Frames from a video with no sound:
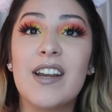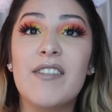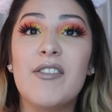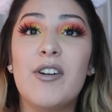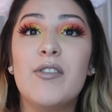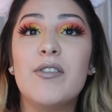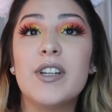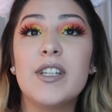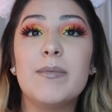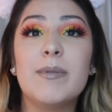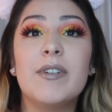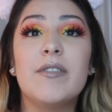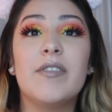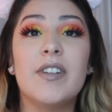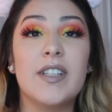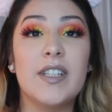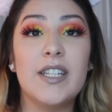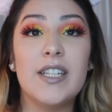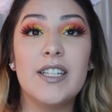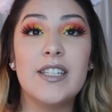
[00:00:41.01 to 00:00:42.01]
I've always been
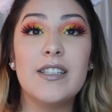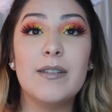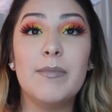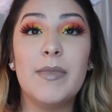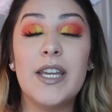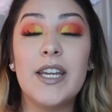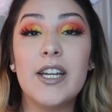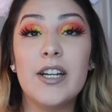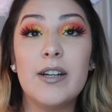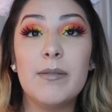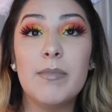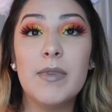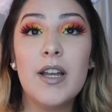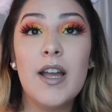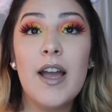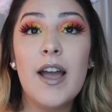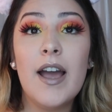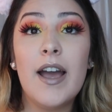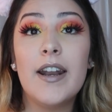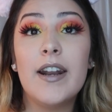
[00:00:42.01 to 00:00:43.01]
really into makeup,
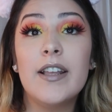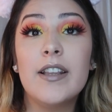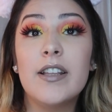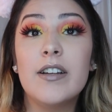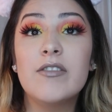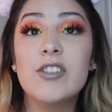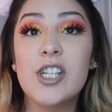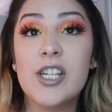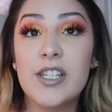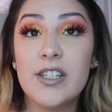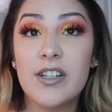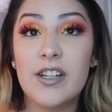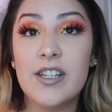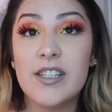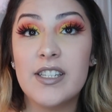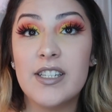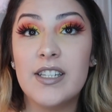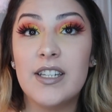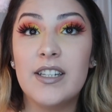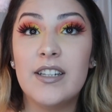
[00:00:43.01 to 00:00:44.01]
and I love Shane
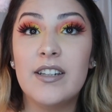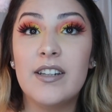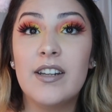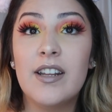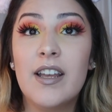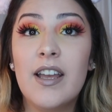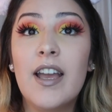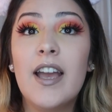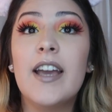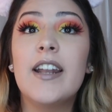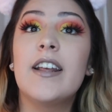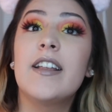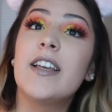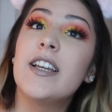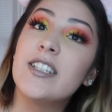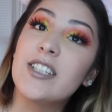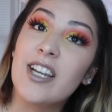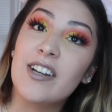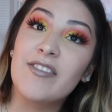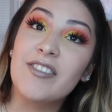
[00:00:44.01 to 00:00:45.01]
Dawson, and I
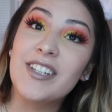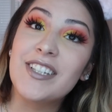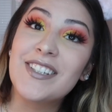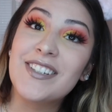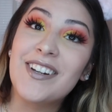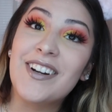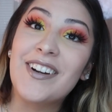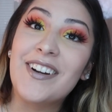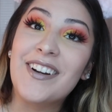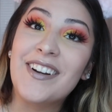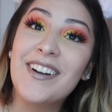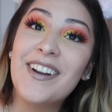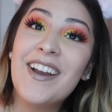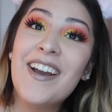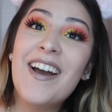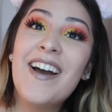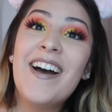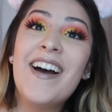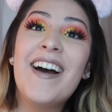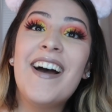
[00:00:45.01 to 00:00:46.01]
like Jeffree Star,
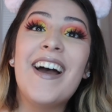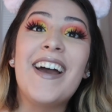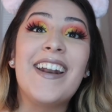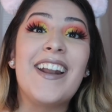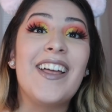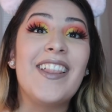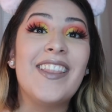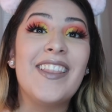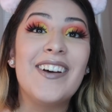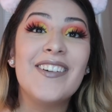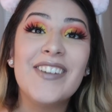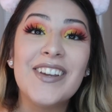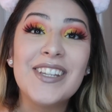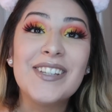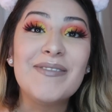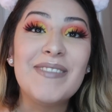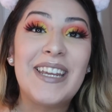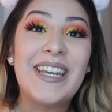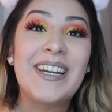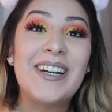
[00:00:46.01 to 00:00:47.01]
and I love
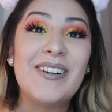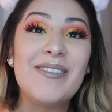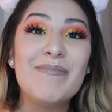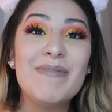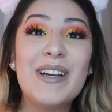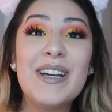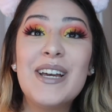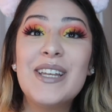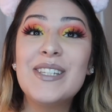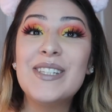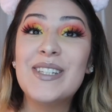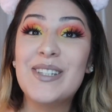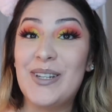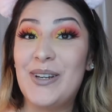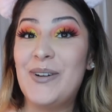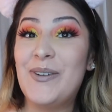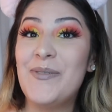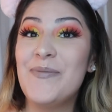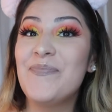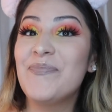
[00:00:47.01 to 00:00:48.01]
his makeup,
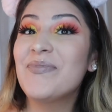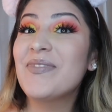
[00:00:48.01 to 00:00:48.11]
so